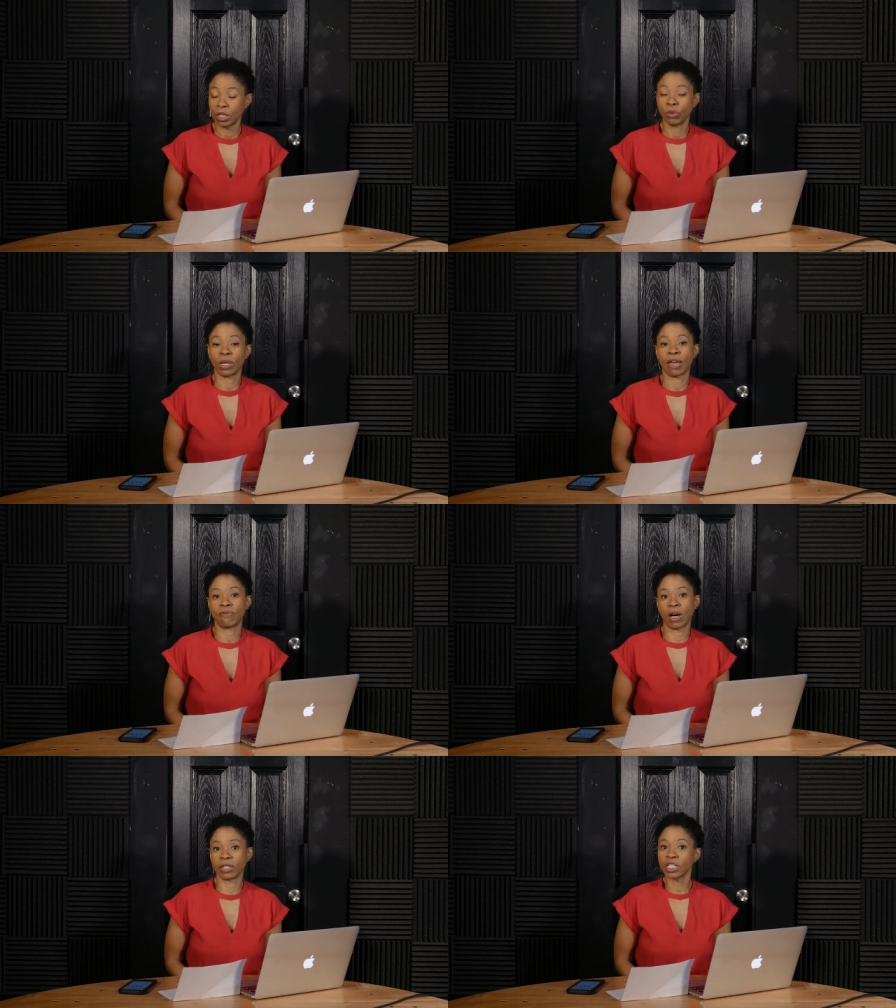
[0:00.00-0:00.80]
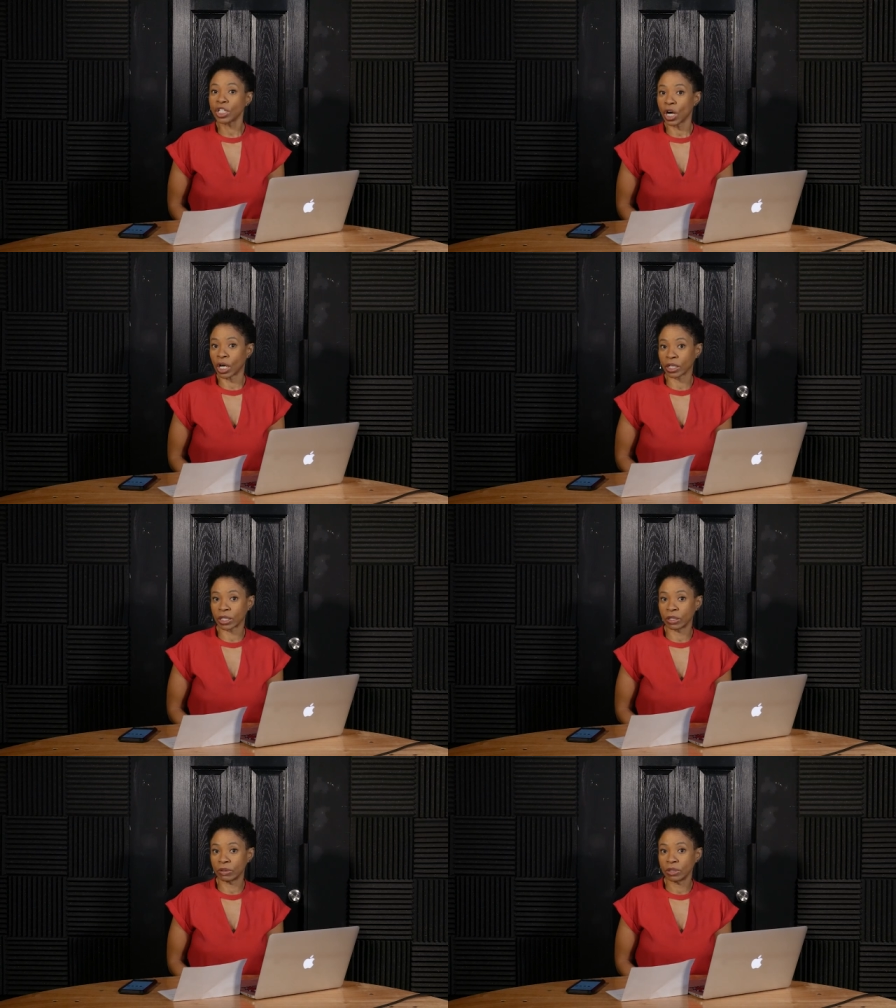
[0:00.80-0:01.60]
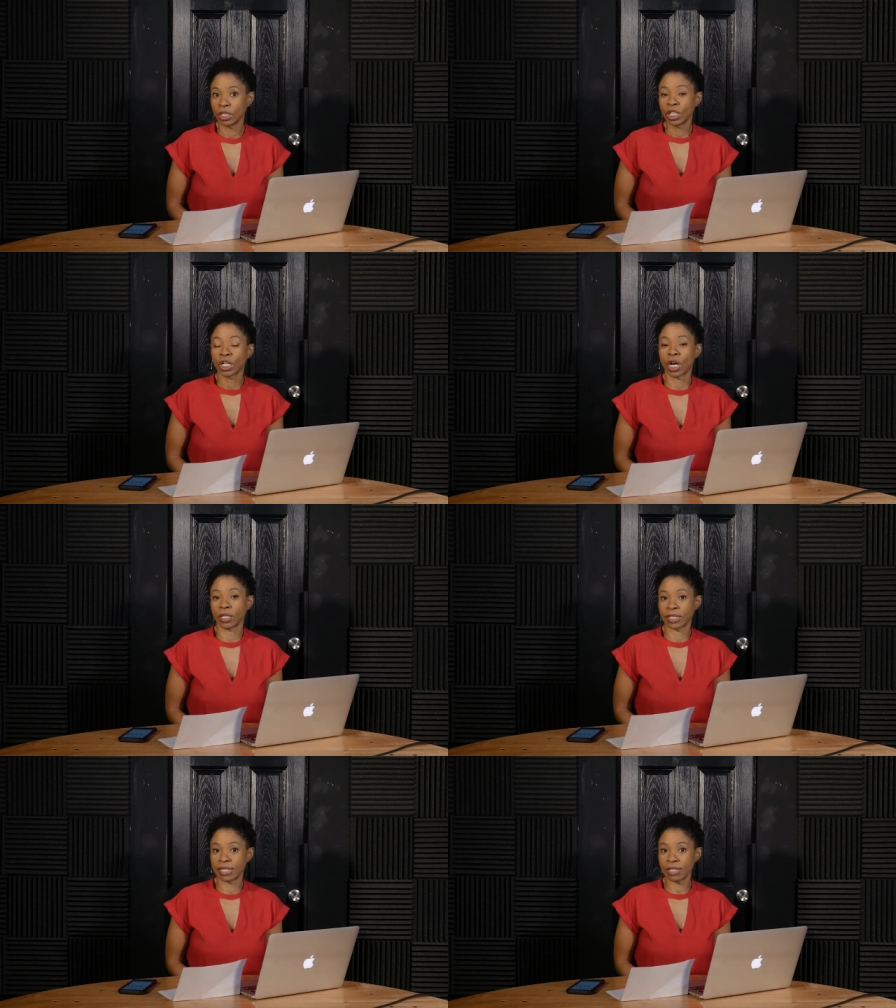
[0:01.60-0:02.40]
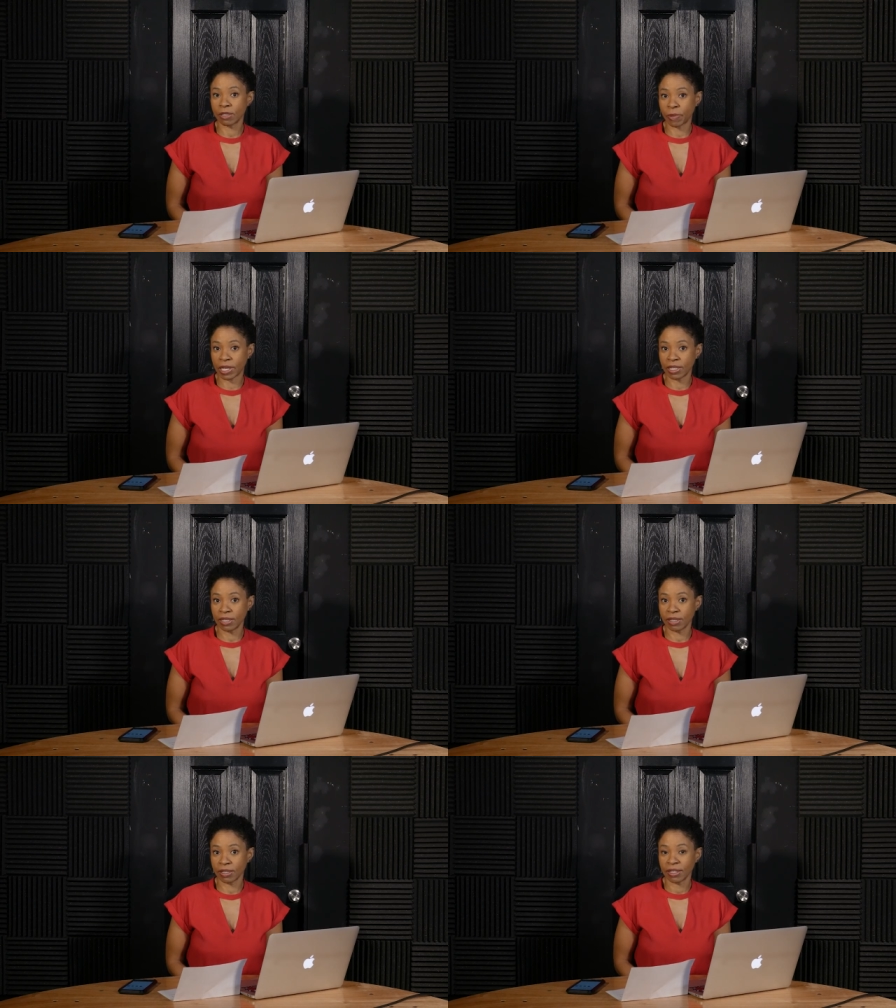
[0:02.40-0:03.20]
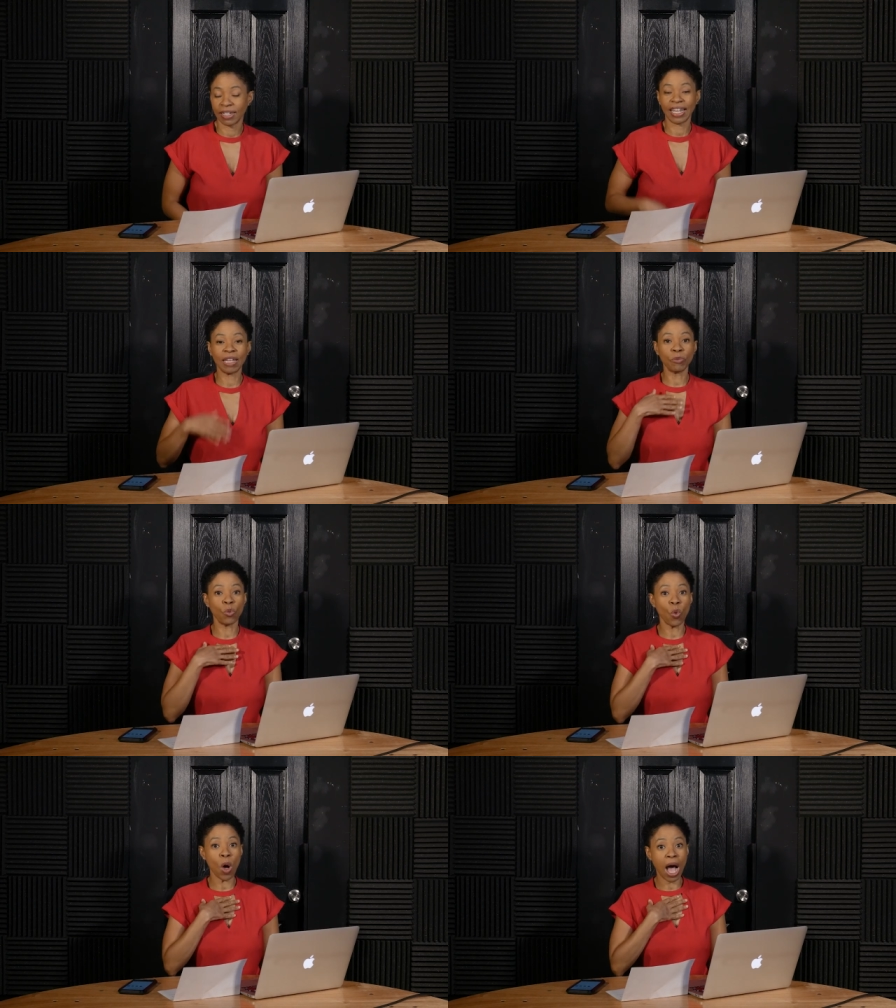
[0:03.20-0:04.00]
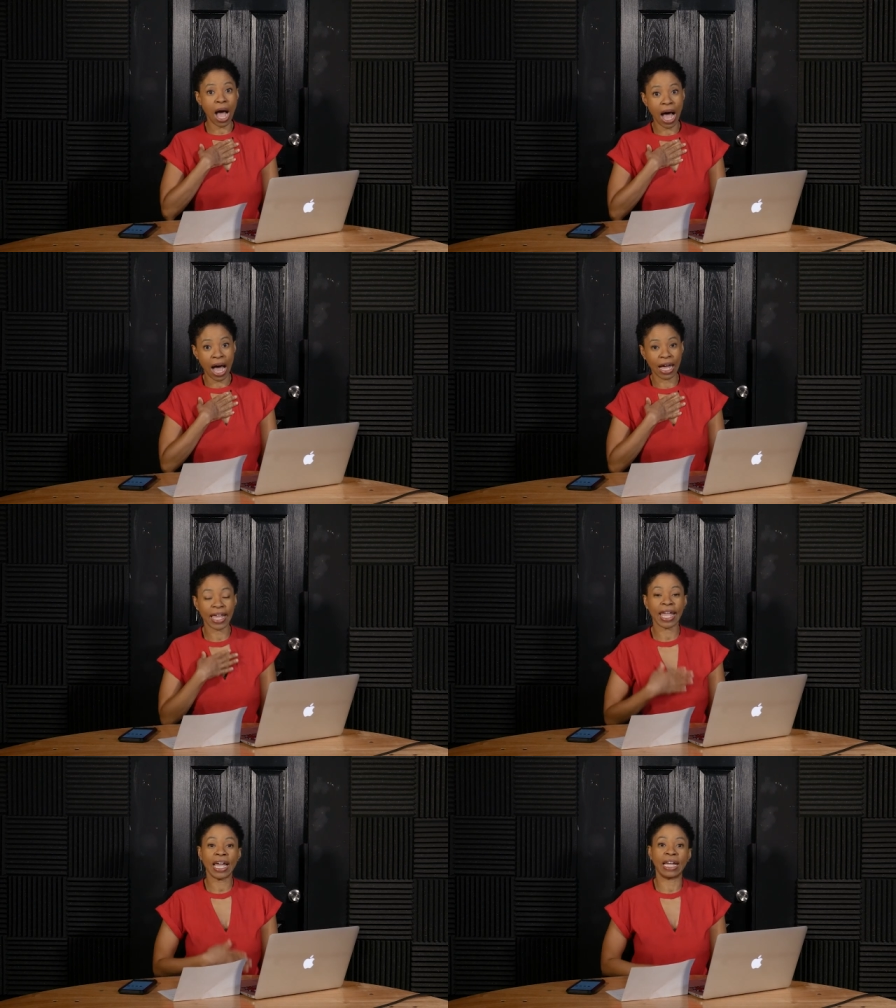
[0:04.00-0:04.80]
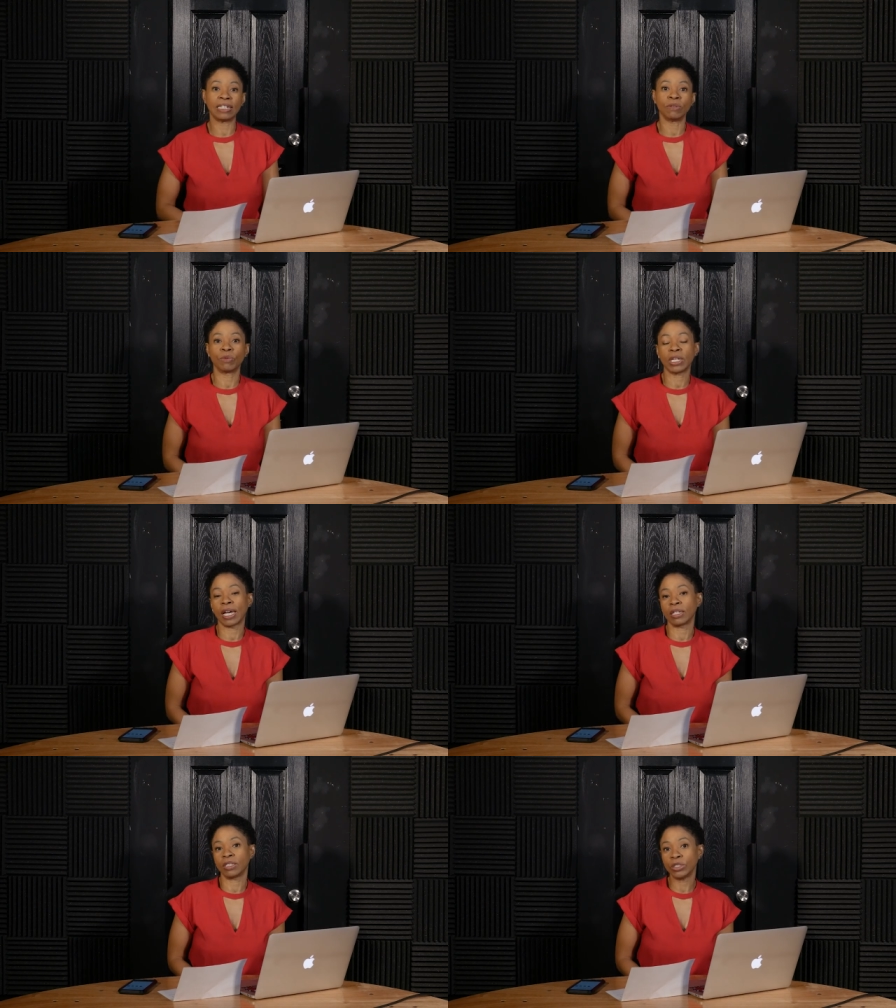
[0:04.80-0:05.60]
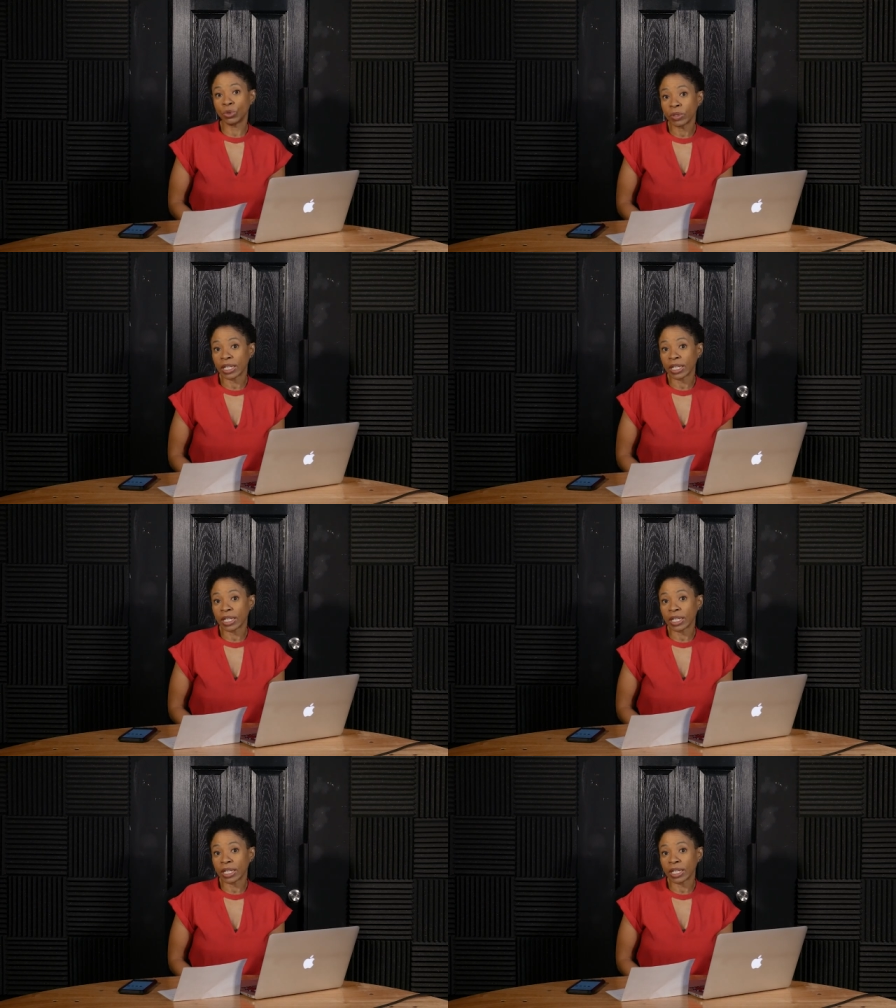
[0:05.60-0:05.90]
We had Von DiCarlo, Carlton Spence, and moi. And we had new